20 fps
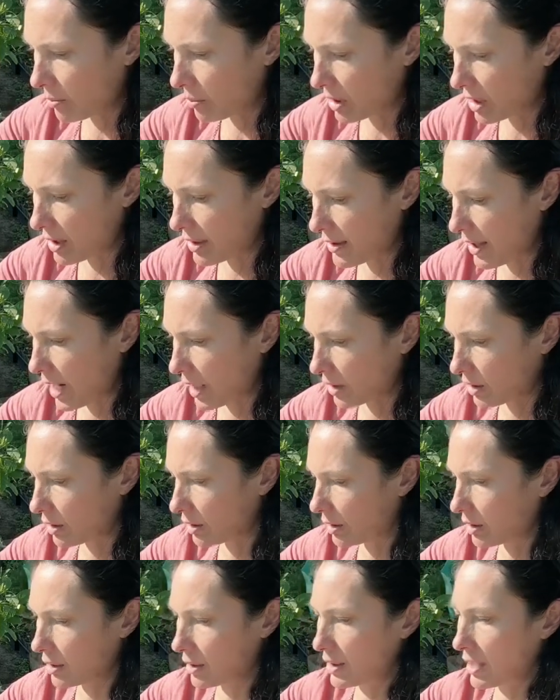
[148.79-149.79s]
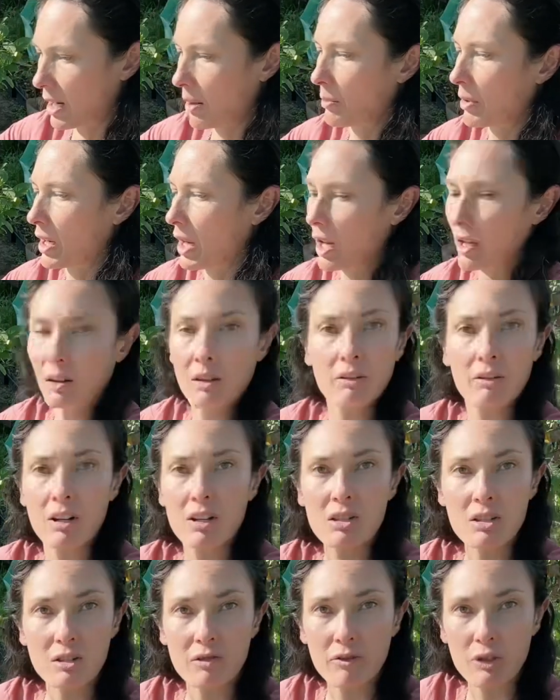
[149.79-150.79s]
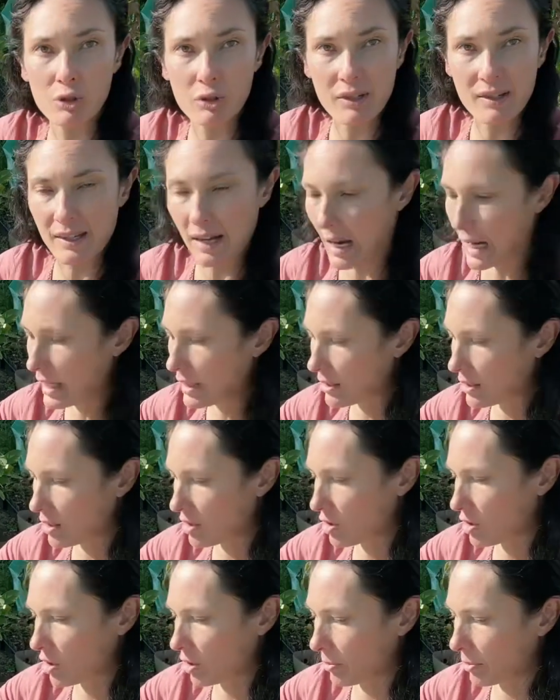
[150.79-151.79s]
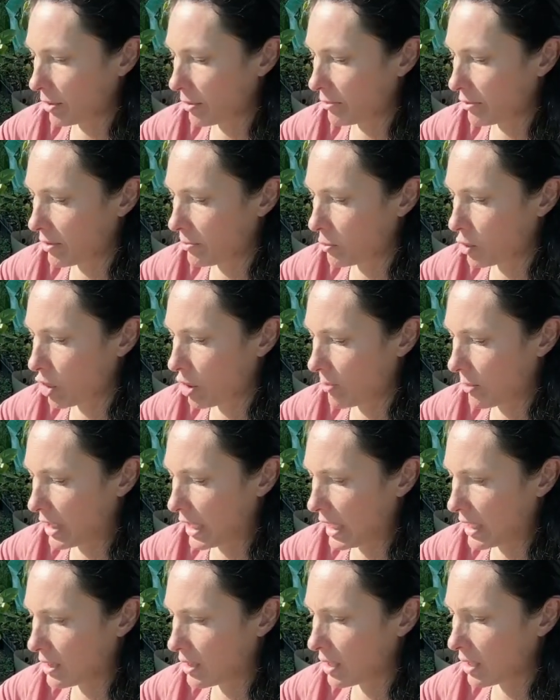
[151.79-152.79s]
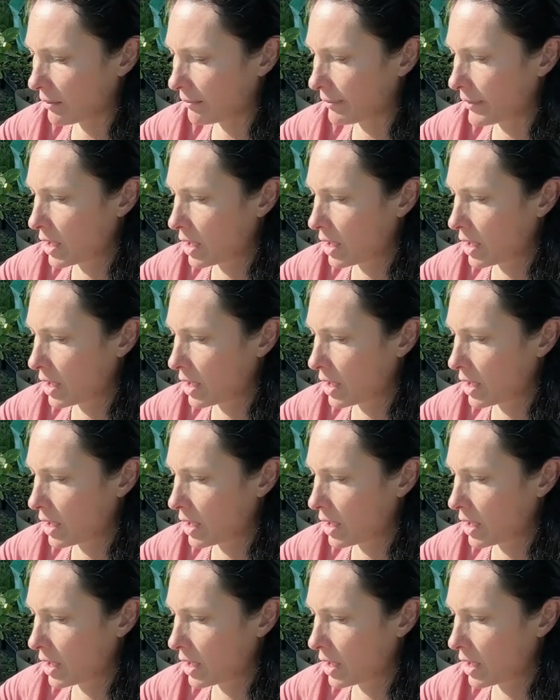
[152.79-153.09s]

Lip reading: because that can contaminate the rest of your seeds and stop them from germinating.